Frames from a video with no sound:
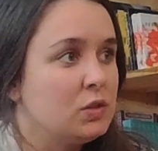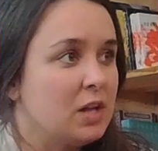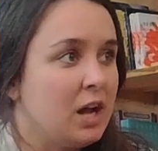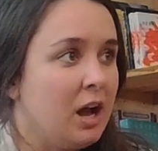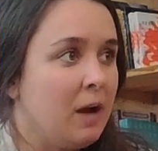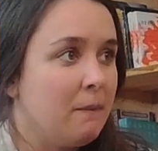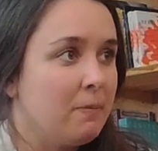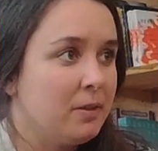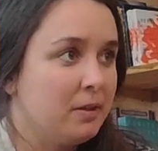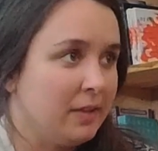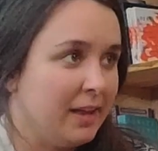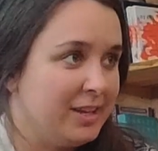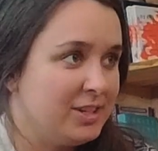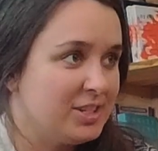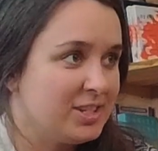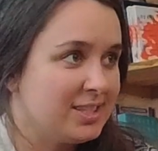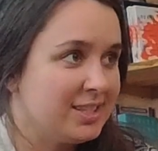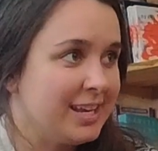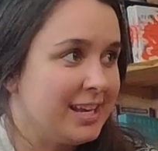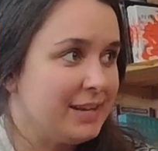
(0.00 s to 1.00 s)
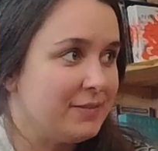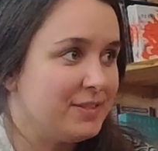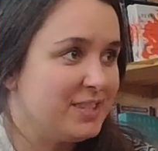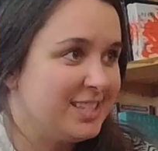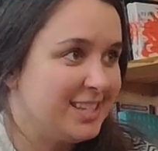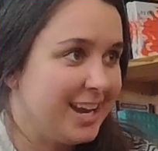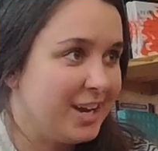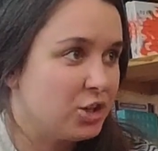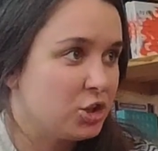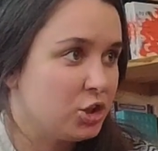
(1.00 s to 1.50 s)
up the legislative
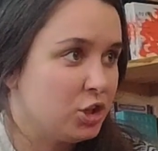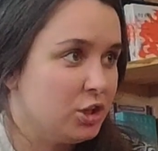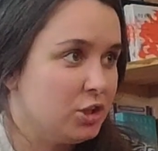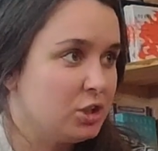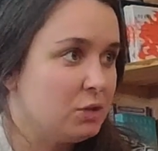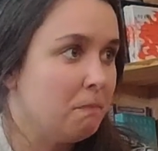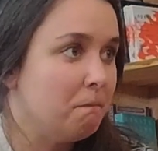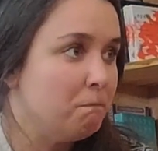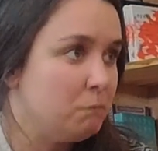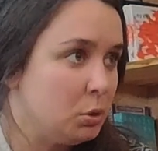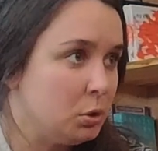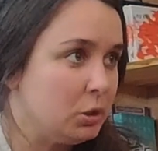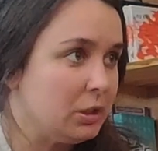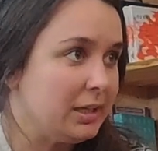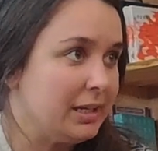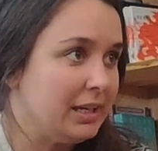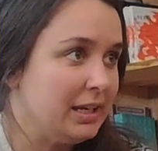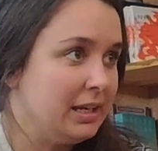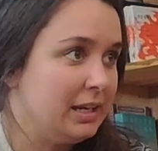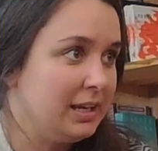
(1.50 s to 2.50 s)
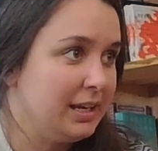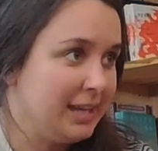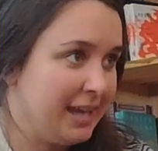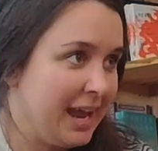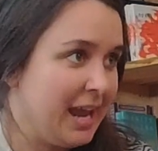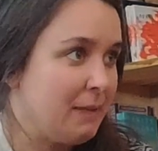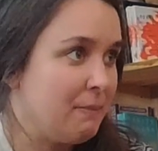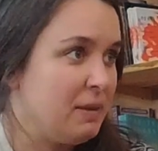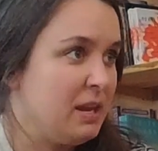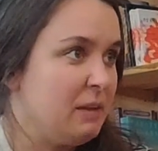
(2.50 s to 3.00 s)
session to bully
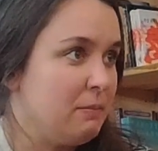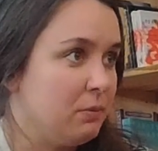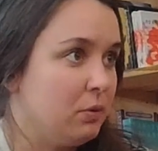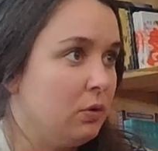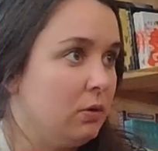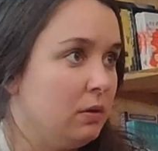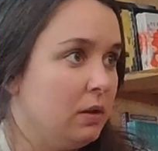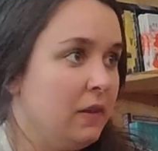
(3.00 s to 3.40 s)
gay people.